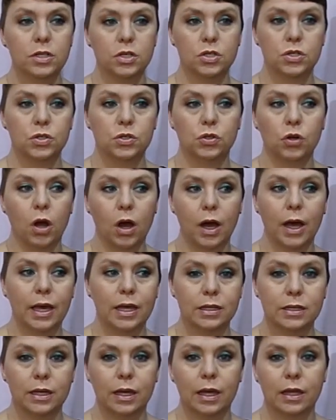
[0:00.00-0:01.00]
draw
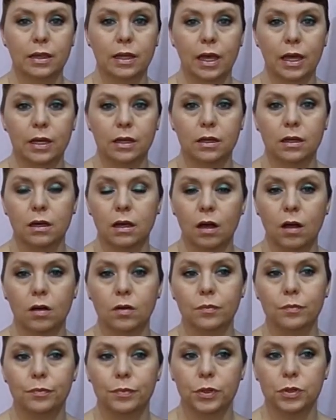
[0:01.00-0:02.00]
it, and then I'll
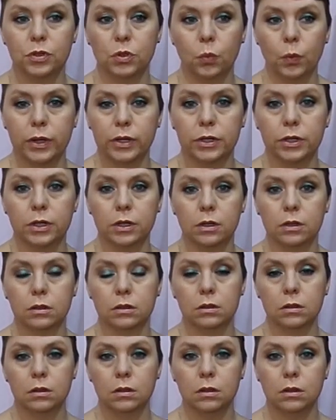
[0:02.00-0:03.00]
put the winner
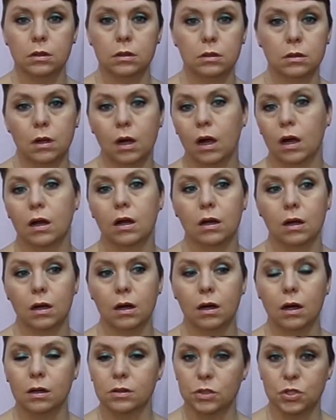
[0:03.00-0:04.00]

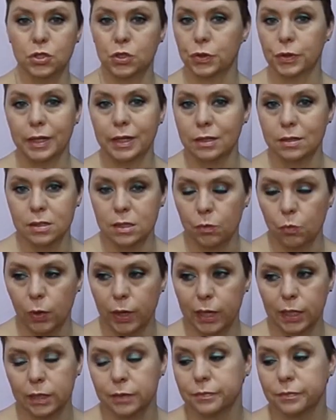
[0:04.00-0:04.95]
on the screen somewhere.